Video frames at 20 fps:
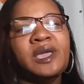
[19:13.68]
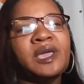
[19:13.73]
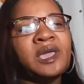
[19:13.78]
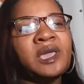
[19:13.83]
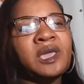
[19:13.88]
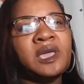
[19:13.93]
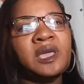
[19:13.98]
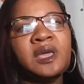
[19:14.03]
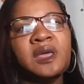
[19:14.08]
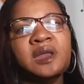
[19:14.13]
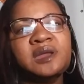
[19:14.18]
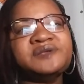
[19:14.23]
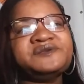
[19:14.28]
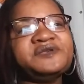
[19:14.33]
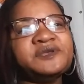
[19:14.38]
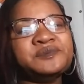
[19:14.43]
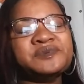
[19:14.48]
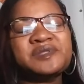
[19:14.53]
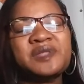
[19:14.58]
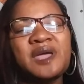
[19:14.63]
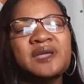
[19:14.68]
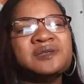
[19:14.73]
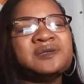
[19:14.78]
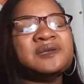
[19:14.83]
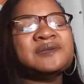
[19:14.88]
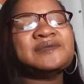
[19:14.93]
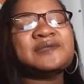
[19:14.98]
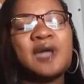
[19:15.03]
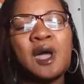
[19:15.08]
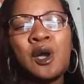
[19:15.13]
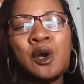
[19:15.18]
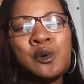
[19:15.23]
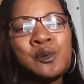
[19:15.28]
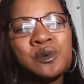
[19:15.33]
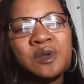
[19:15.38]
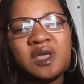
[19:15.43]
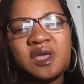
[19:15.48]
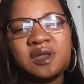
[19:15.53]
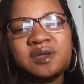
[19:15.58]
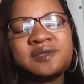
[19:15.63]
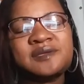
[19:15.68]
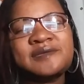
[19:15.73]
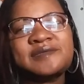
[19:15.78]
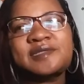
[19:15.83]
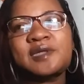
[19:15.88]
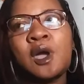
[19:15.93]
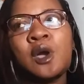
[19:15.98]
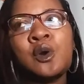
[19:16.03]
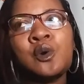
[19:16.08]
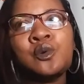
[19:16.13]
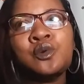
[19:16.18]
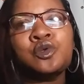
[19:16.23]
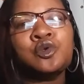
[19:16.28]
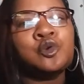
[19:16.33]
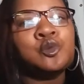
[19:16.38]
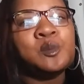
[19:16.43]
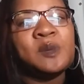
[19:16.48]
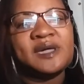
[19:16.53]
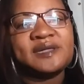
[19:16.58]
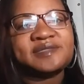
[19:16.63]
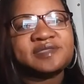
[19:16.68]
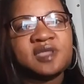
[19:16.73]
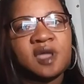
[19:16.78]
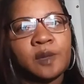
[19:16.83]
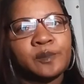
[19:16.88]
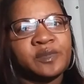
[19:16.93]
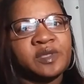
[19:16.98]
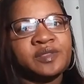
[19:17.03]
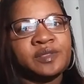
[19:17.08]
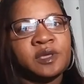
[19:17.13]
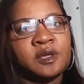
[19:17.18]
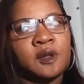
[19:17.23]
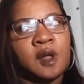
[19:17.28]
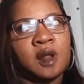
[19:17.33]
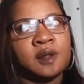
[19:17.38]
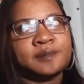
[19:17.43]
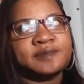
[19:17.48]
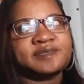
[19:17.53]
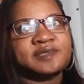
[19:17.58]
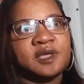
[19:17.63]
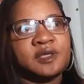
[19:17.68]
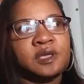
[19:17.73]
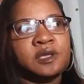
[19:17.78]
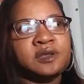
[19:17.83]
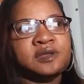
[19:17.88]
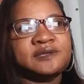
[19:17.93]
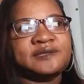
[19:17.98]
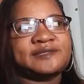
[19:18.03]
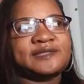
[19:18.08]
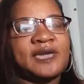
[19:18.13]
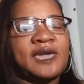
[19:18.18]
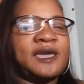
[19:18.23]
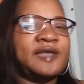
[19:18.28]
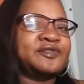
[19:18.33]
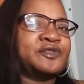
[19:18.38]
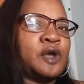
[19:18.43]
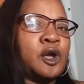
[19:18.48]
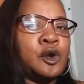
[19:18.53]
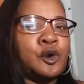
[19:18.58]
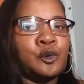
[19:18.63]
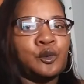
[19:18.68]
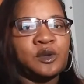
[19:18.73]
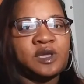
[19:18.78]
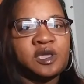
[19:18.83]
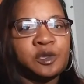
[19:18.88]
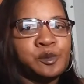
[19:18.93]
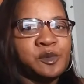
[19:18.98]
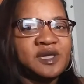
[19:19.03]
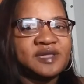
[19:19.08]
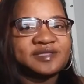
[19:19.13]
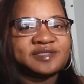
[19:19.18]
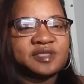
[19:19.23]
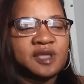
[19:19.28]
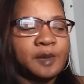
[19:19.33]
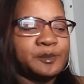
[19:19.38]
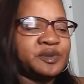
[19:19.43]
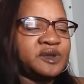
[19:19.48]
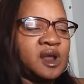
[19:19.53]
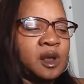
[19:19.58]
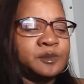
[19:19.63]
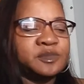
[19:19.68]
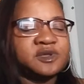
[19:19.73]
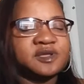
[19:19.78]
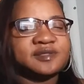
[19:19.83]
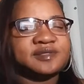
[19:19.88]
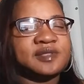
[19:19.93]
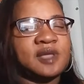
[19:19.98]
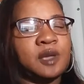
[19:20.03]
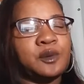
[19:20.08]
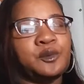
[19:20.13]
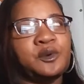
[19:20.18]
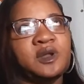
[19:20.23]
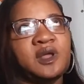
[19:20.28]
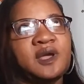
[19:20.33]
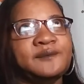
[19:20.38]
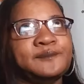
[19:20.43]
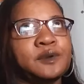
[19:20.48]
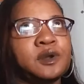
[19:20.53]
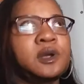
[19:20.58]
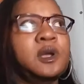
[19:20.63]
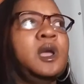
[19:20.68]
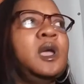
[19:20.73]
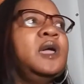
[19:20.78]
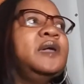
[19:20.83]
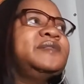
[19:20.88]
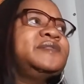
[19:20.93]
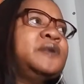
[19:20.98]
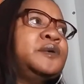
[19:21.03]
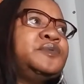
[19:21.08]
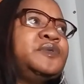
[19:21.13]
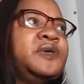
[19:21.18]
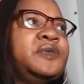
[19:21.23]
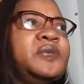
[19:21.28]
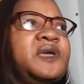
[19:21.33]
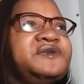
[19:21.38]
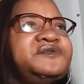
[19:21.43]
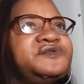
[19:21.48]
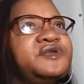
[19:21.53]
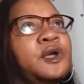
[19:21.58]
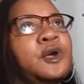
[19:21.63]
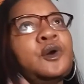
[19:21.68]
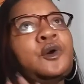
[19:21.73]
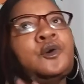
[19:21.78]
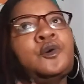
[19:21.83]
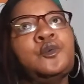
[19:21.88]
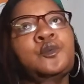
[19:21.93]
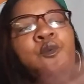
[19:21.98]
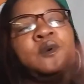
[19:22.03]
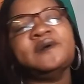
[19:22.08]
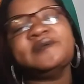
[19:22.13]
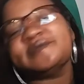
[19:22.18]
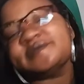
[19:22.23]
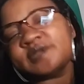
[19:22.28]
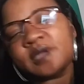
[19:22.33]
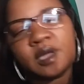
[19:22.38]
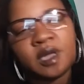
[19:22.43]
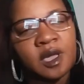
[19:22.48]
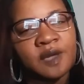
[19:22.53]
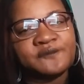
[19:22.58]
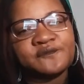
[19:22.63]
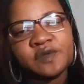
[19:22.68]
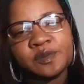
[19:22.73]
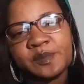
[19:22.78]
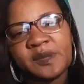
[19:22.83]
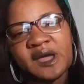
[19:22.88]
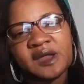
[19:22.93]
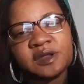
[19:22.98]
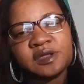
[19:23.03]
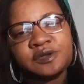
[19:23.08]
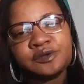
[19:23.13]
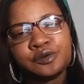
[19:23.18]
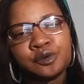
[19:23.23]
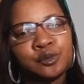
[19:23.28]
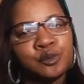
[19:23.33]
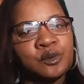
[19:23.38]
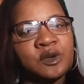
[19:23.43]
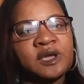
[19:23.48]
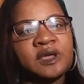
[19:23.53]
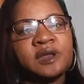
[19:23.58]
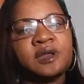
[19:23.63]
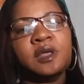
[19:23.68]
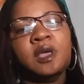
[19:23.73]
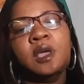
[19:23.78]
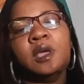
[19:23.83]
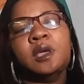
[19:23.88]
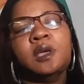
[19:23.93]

And she was like, just own it. Just own you messed up. And then all of a sudden, he just had to own he messed up. And I'm just like, whatever. So then they show what's everybody doing,